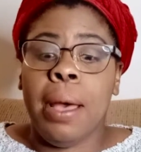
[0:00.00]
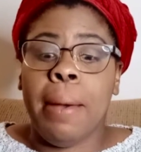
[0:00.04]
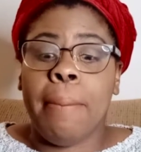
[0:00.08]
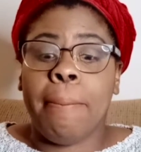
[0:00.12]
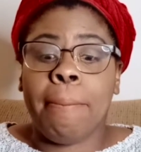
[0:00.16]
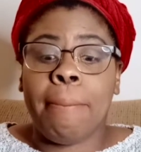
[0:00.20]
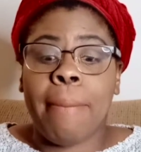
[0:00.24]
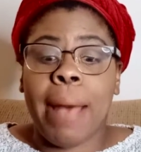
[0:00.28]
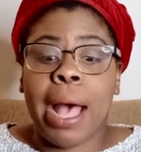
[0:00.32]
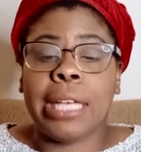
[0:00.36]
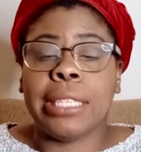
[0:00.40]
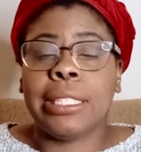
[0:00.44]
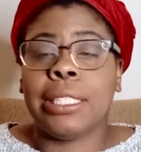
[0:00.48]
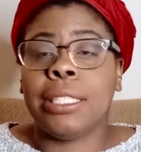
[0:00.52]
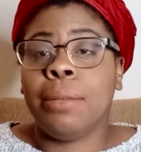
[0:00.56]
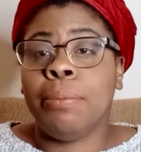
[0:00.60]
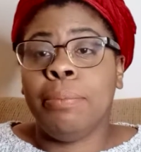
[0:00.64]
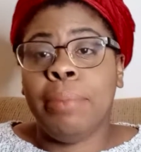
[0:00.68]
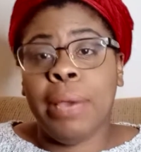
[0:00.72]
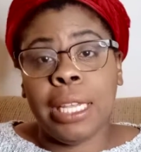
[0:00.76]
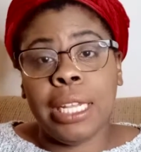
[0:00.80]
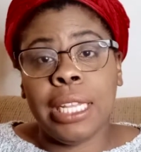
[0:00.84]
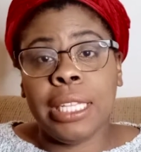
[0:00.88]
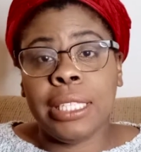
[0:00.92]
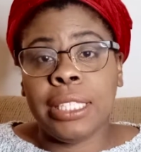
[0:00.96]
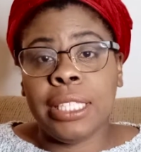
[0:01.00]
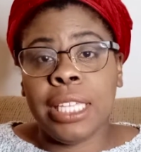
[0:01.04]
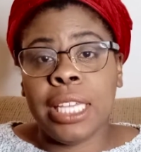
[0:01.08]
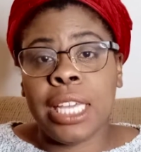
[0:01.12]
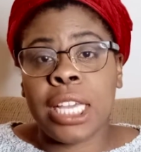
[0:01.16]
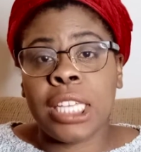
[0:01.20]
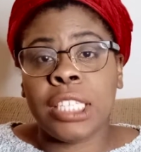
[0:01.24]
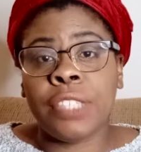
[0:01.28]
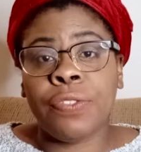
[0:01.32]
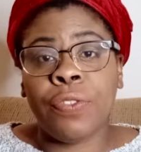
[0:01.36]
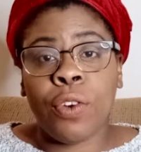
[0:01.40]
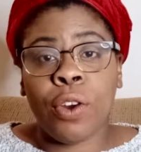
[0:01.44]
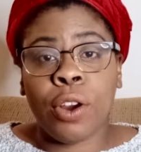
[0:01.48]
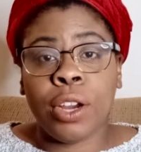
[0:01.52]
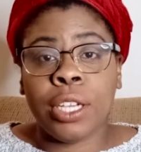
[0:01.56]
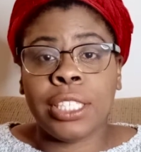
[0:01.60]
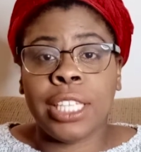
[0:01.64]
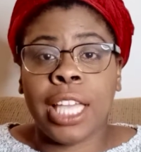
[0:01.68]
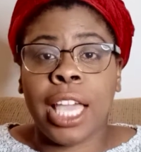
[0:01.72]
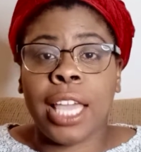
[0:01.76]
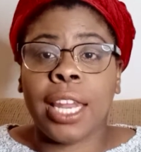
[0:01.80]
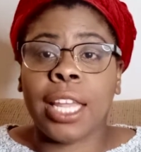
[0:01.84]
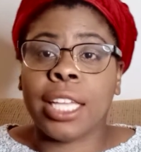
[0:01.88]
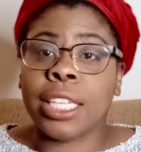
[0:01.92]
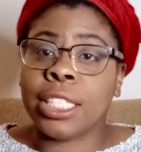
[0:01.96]
my stability as far as
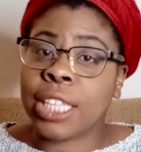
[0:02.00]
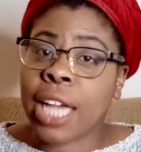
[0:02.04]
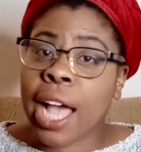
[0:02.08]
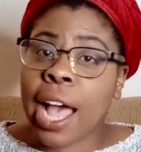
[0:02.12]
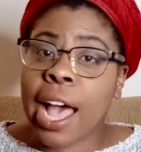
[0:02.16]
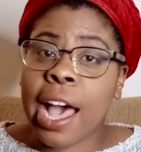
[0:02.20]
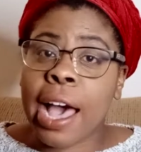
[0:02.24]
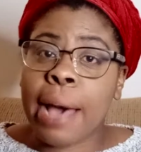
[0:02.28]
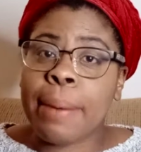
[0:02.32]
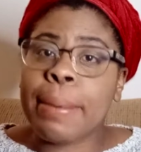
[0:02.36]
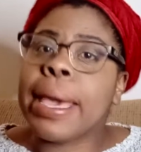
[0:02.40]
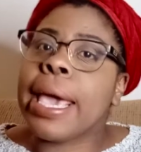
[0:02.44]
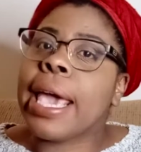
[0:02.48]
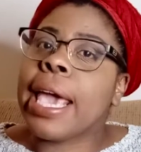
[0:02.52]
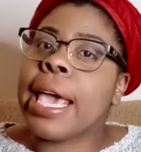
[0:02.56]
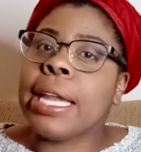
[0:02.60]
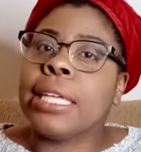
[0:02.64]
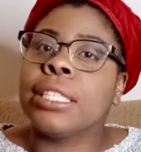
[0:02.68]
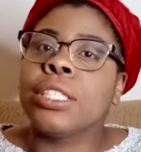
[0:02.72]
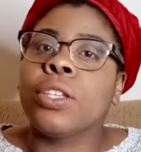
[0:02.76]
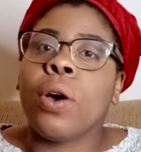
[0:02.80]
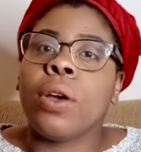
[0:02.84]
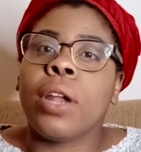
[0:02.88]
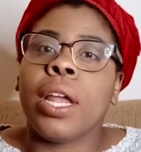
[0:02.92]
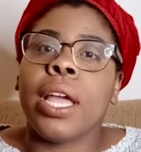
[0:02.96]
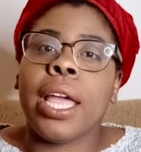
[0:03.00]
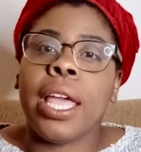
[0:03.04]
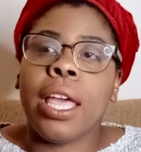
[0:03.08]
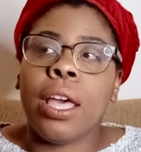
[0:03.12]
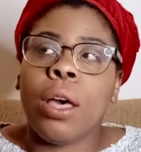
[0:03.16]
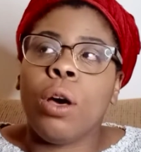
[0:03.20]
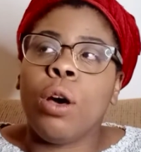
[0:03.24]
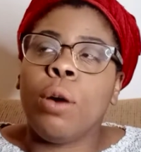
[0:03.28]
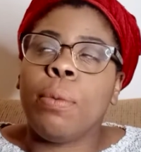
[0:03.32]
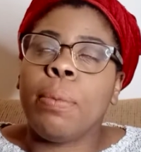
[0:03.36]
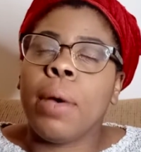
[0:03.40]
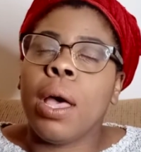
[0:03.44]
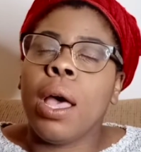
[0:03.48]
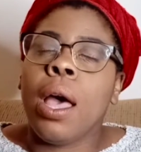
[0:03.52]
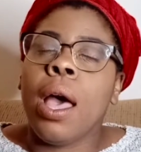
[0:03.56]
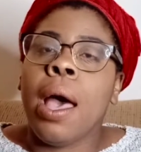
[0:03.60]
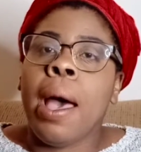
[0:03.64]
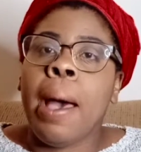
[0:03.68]
getting a job, and it's going to help